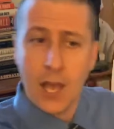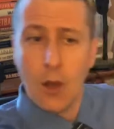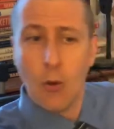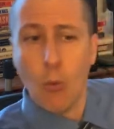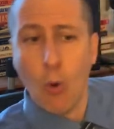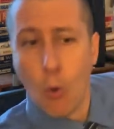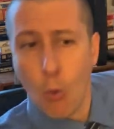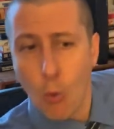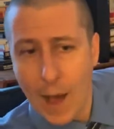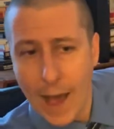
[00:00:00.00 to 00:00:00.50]

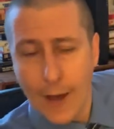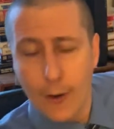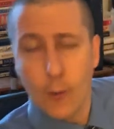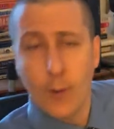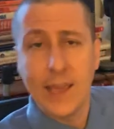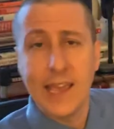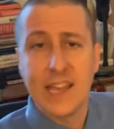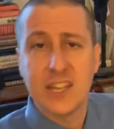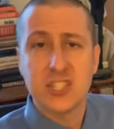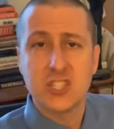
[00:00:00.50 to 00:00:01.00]
Well, how do I
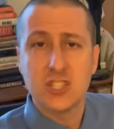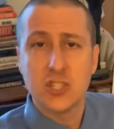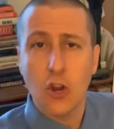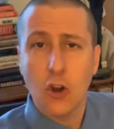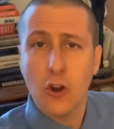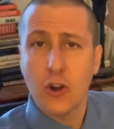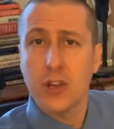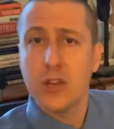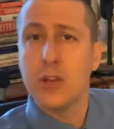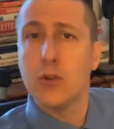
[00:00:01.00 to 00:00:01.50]
get
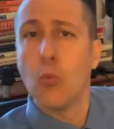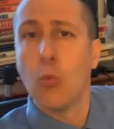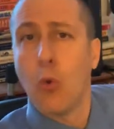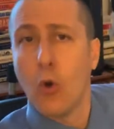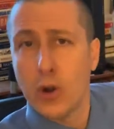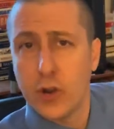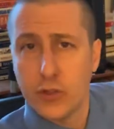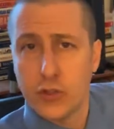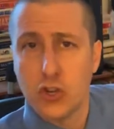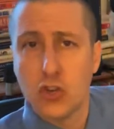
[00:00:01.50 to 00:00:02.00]
started?
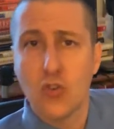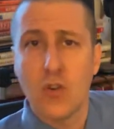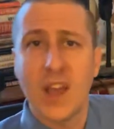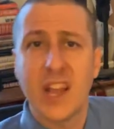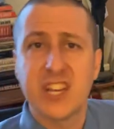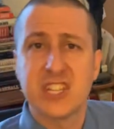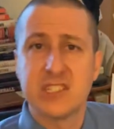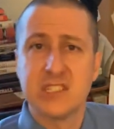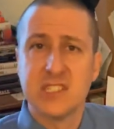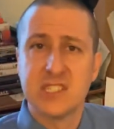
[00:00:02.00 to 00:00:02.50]
What are the
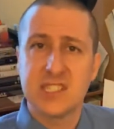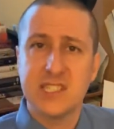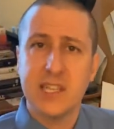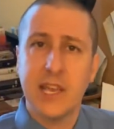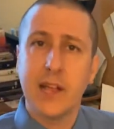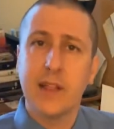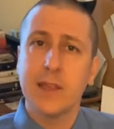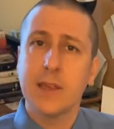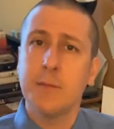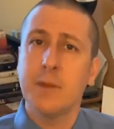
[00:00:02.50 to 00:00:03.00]
directions
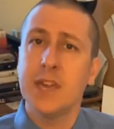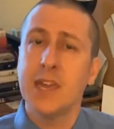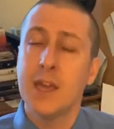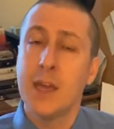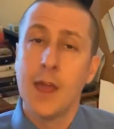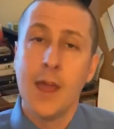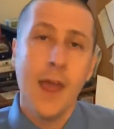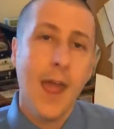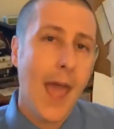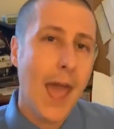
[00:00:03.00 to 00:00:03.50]
telling me?
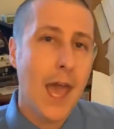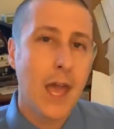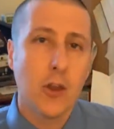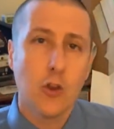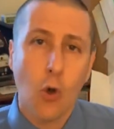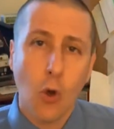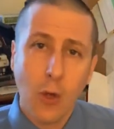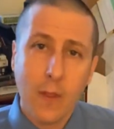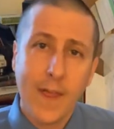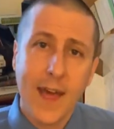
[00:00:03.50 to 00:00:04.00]
And
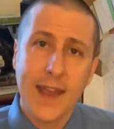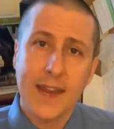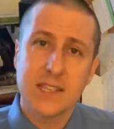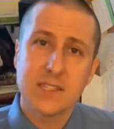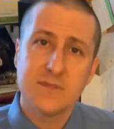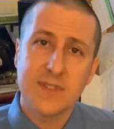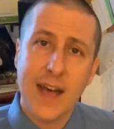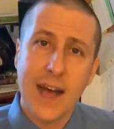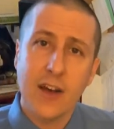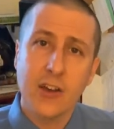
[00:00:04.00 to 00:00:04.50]
all that is
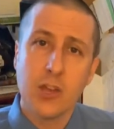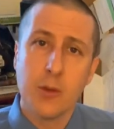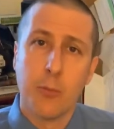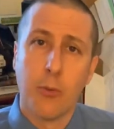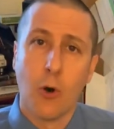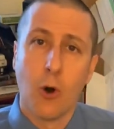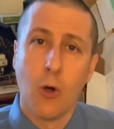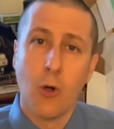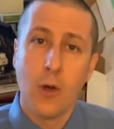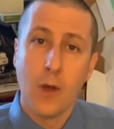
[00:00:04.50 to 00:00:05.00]

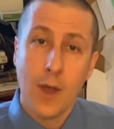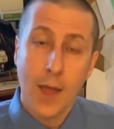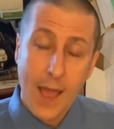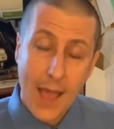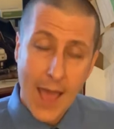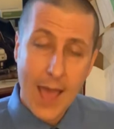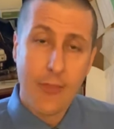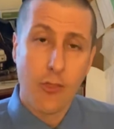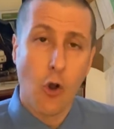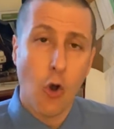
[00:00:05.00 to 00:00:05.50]
valuable,
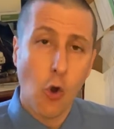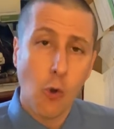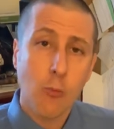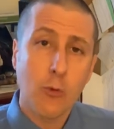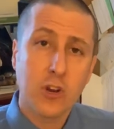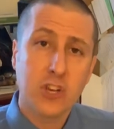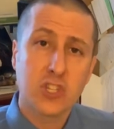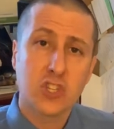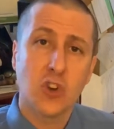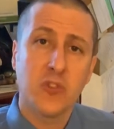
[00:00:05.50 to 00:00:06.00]
and the
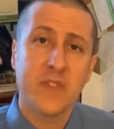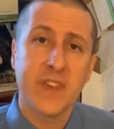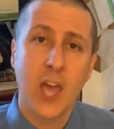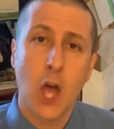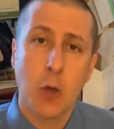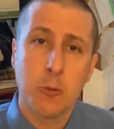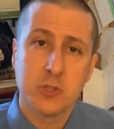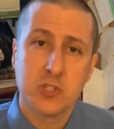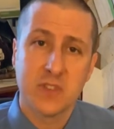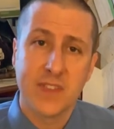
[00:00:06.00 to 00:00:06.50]
homework certainly
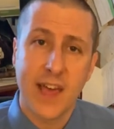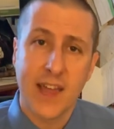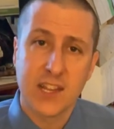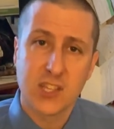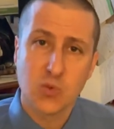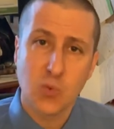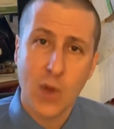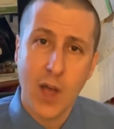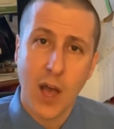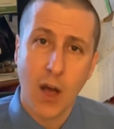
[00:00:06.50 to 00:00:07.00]
helps with that as
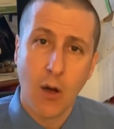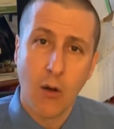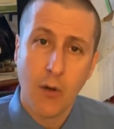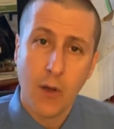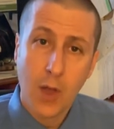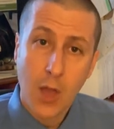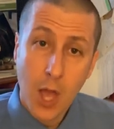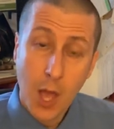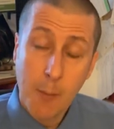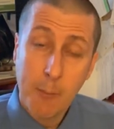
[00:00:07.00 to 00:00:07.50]
well.
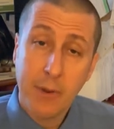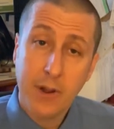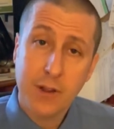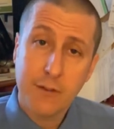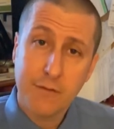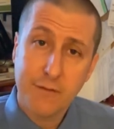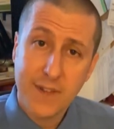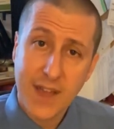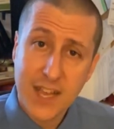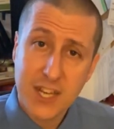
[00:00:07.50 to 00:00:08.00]
But
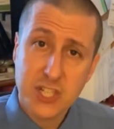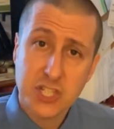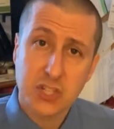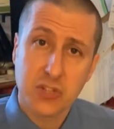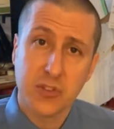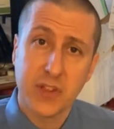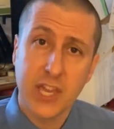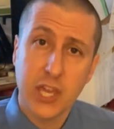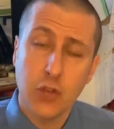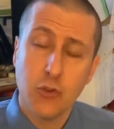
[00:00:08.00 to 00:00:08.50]

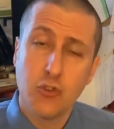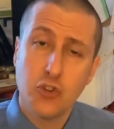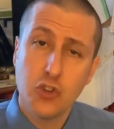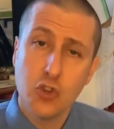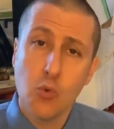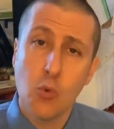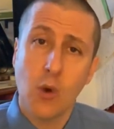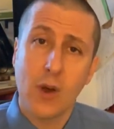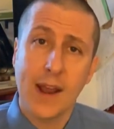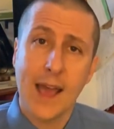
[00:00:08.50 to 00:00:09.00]
eventually, you do
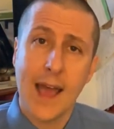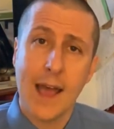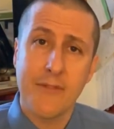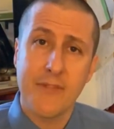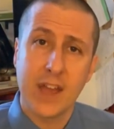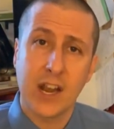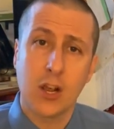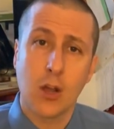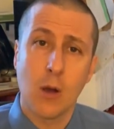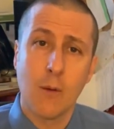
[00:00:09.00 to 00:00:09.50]
want to have
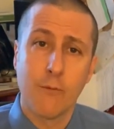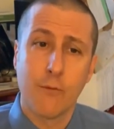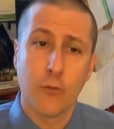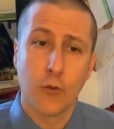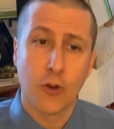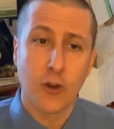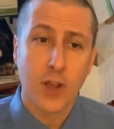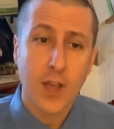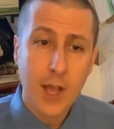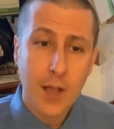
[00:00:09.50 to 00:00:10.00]
that
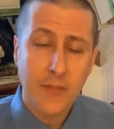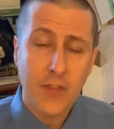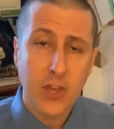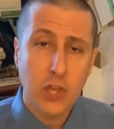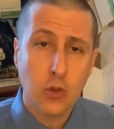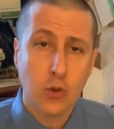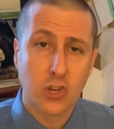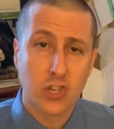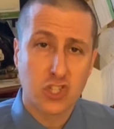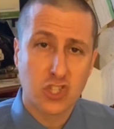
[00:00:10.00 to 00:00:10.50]
comfort that
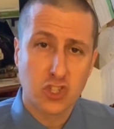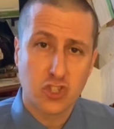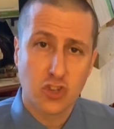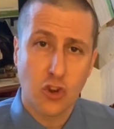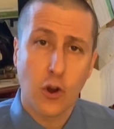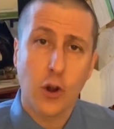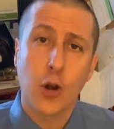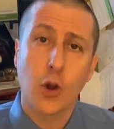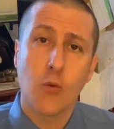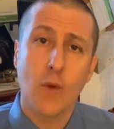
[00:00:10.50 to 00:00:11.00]
you could
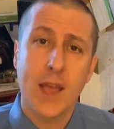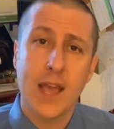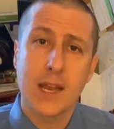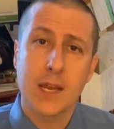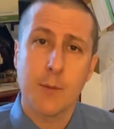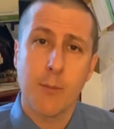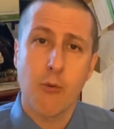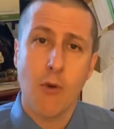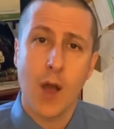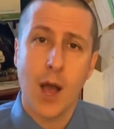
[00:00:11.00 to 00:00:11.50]
start a
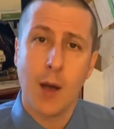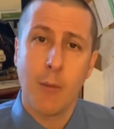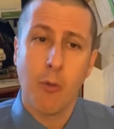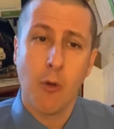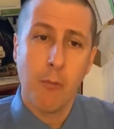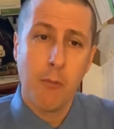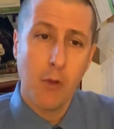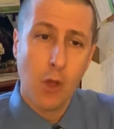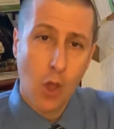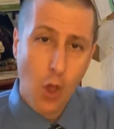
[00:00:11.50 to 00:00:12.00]
random
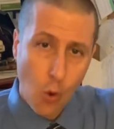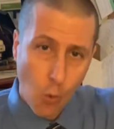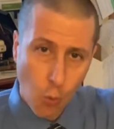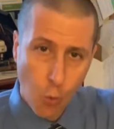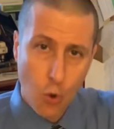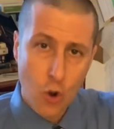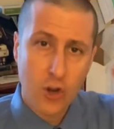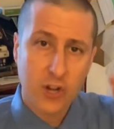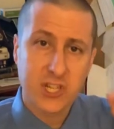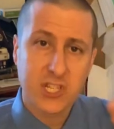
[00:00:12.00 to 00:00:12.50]
problem,
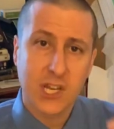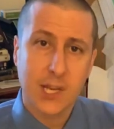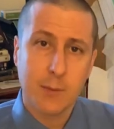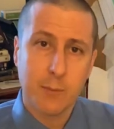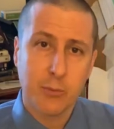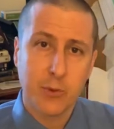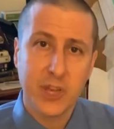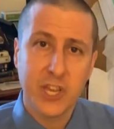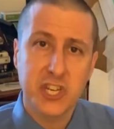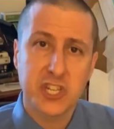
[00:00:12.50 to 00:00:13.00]
work to
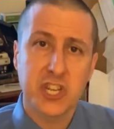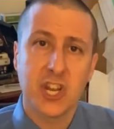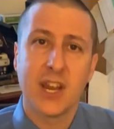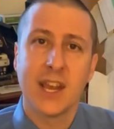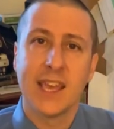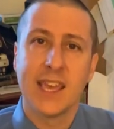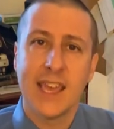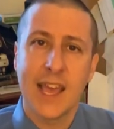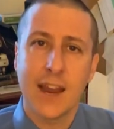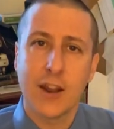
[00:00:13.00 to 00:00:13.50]
completion,
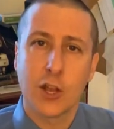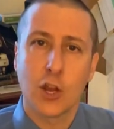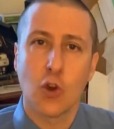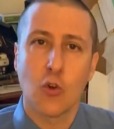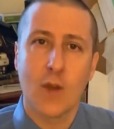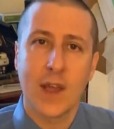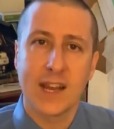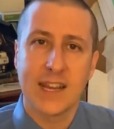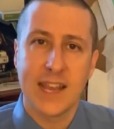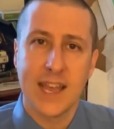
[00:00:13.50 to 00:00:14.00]
and get a
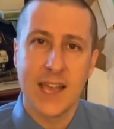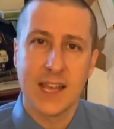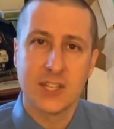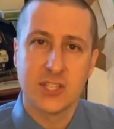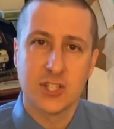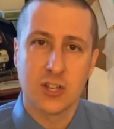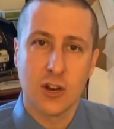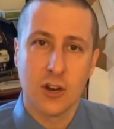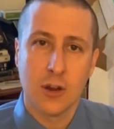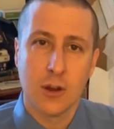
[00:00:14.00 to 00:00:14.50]
correct
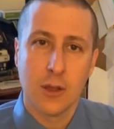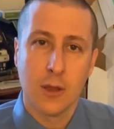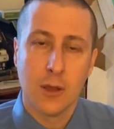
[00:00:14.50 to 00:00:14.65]
answer.